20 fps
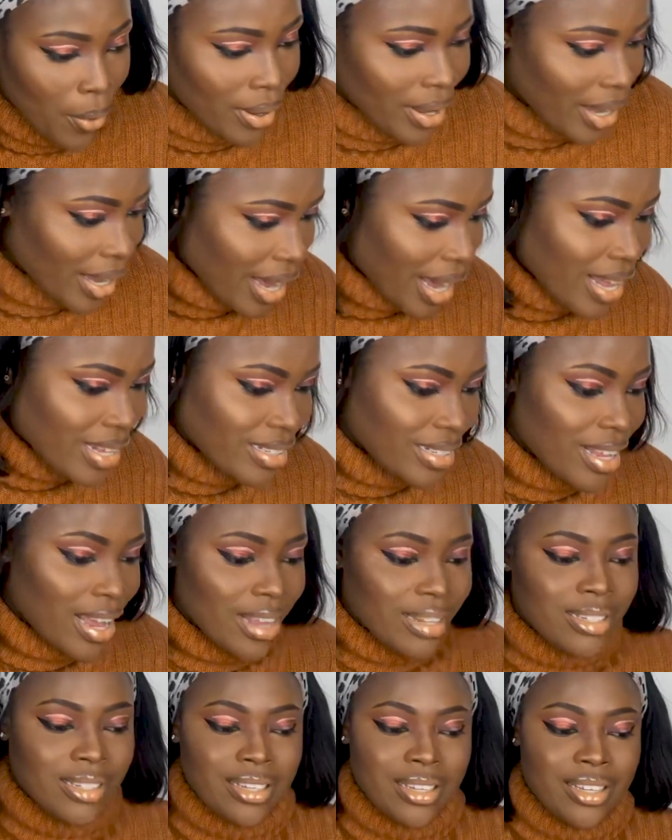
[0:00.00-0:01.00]
Okay guys,
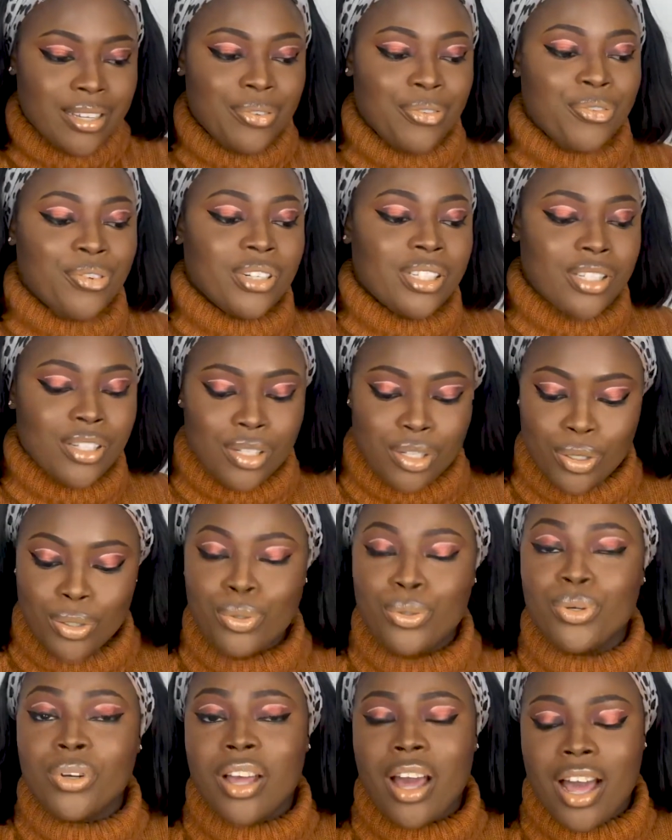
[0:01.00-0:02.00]
that's it for this
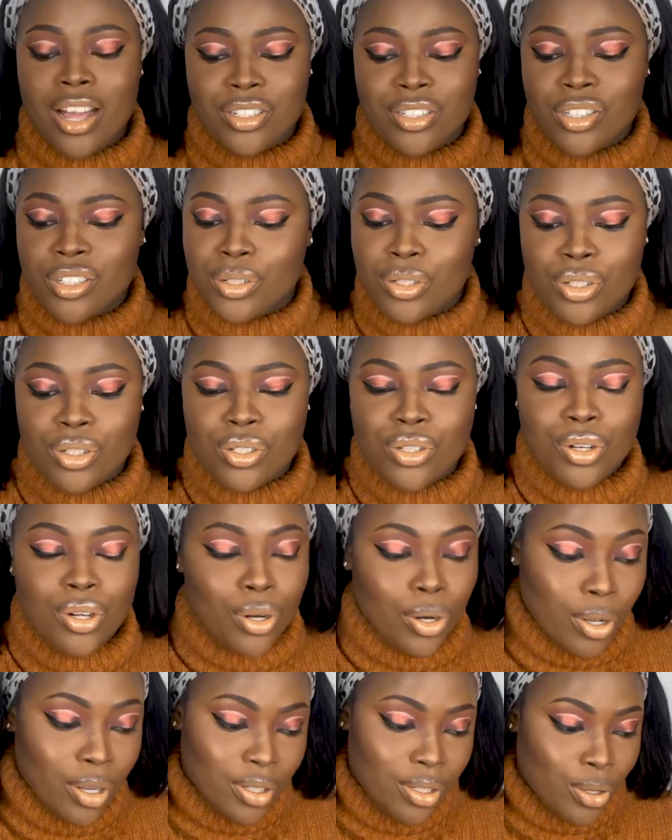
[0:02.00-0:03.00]
look. I just used
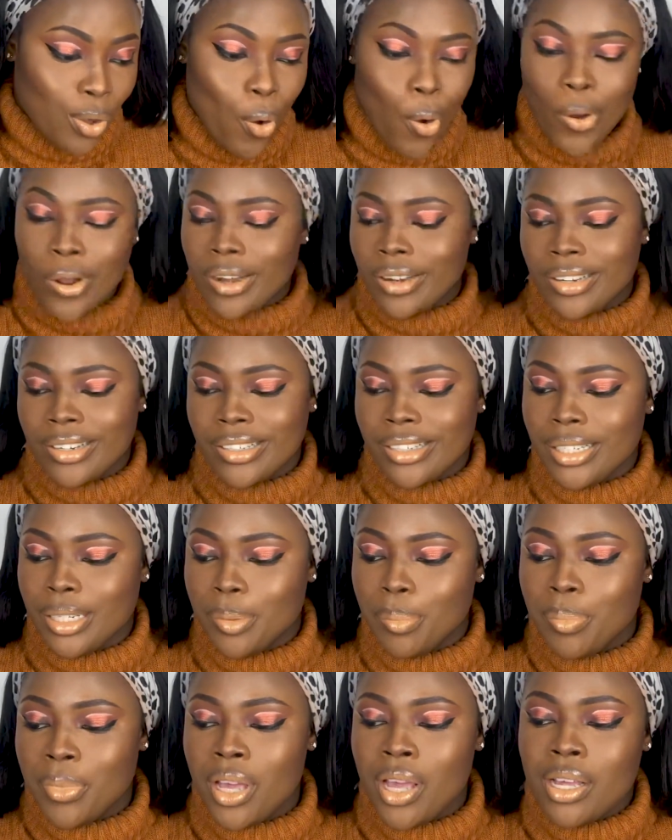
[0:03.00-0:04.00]
gloss on the
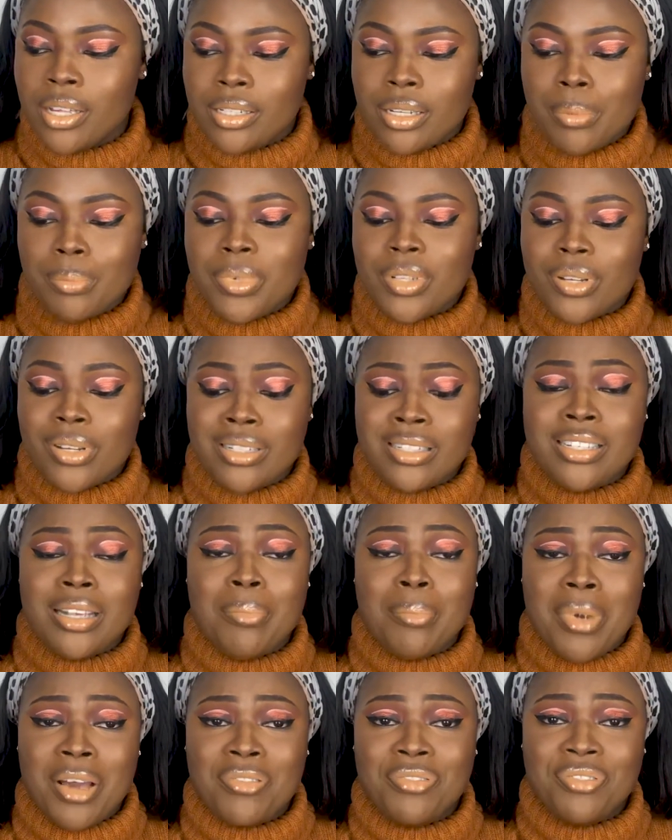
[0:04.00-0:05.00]
lip, so I'm just going to
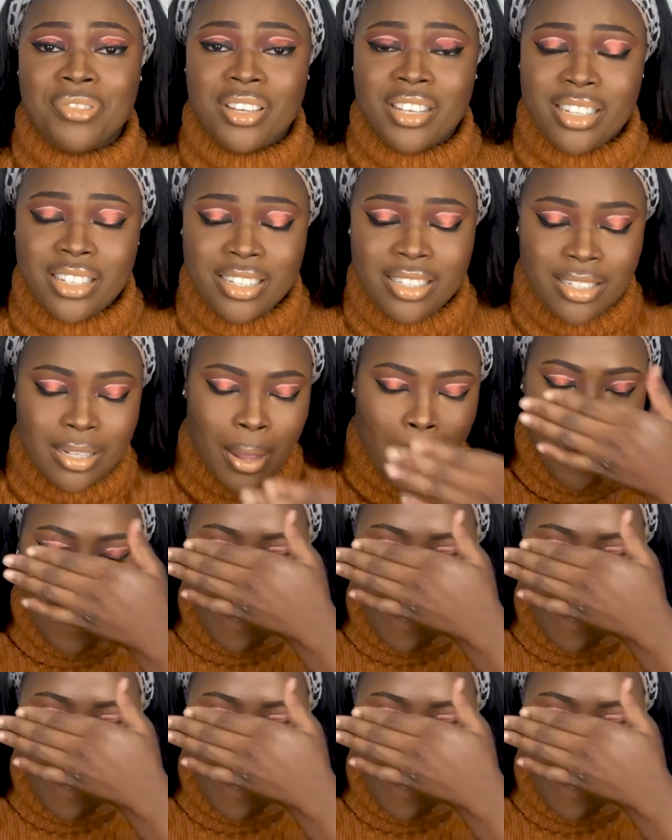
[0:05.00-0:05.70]
set my face.